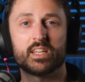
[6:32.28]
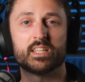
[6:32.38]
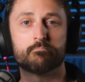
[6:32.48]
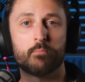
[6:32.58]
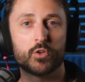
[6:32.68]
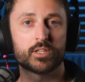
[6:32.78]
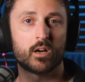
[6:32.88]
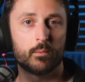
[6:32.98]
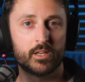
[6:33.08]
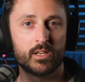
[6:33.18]
is most
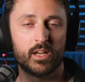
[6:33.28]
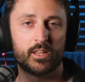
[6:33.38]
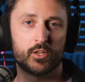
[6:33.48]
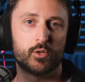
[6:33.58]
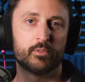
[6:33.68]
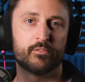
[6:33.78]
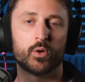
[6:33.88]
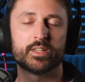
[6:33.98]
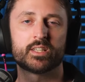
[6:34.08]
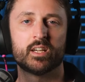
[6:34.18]
common in the human
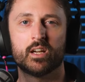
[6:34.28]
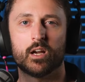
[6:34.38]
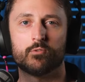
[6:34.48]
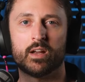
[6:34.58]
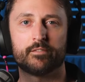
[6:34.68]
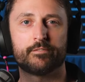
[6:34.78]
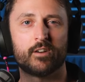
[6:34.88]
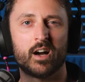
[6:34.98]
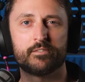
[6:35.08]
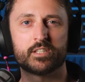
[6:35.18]
voice, around
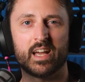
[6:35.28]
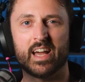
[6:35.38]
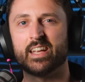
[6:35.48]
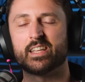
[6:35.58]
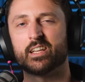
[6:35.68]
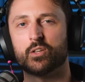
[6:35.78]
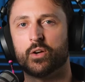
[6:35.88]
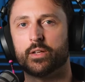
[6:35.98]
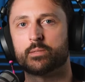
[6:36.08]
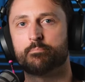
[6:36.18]
5 to 8
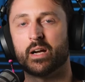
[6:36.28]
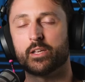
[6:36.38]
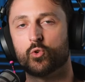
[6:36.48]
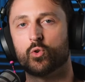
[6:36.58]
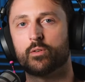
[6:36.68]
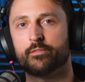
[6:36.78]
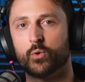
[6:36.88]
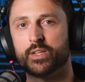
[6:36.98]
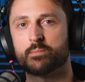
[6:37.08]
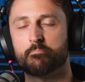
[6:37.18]
kHz, but your
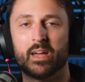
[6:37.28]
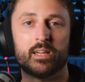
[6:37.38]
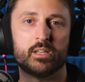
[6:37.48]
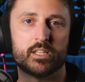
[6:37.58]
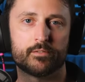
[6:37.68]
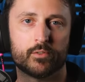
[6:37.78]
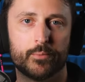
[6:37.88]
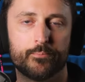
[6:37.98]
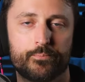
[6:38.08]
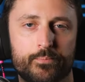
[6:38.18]
voice may be different.
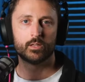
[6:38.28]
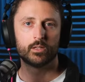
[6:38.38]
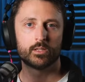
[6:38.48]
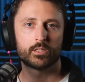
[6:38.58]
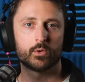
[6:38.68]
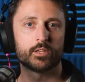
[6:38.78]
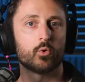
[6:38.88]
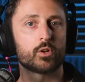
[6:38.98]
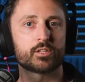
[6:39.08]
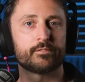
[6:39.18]
So in
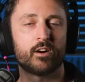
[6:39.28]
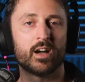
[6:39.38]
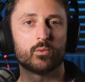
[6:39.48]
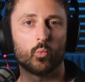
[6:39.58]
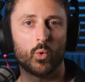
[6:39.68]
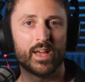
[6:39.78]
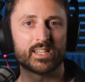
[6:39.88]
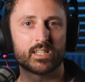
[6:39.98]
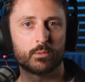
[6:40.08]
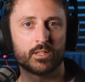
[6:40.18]
order to find where
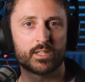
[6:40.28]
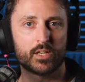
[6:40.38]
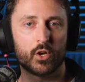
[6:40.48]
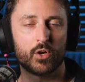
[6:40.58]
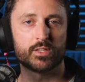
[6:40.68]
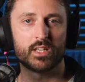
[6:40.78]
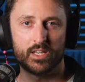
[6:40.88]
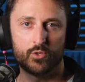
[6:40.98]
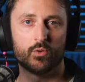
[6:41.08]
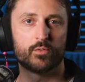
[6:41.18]
sibilance occurs
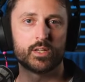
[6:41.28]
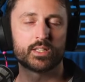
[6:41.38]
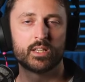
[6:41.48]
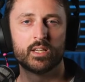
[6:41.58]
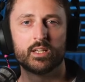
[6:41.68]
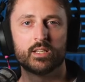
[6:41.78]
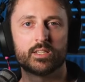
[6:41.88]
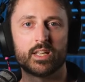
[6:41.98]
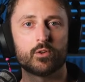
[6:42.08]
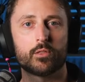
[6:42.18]
in your voice,
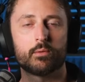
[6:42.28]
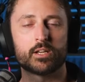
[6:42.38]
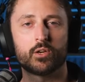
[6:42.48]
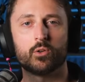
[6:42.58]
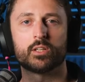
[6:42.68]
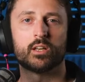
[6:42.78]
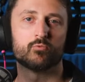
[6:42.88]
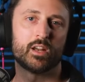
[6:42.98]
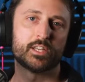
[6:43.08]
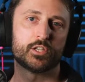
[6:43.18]
set your threshold and
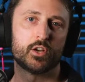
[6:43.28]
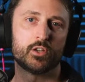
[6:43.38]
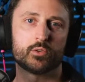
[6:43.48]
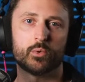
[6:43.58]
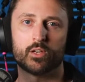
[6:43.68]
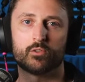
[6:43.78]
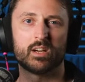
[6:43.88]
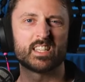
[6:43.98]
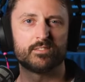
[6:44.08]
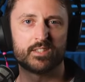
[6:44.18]
ratio to an
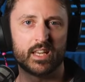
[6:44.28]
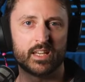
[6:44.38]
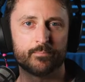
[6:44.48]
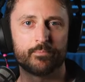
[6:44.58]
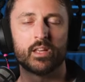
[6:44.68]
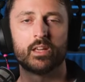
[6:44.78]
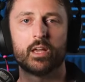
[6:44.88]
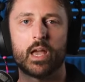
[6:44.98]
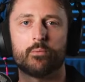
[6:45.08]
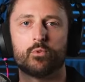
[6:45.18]
aggressive setting
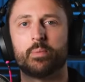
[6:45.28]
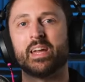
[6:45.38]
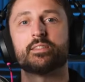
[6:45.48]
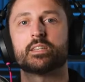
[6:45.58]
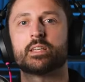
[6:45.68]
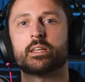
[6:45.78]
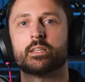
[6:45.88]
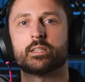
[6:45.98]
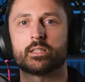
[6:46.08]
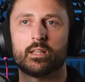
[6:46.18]
and repeat the
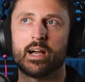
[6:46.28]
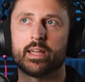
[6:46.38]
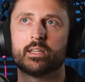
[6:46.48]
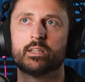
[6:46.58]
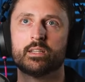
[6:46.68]
sentence like,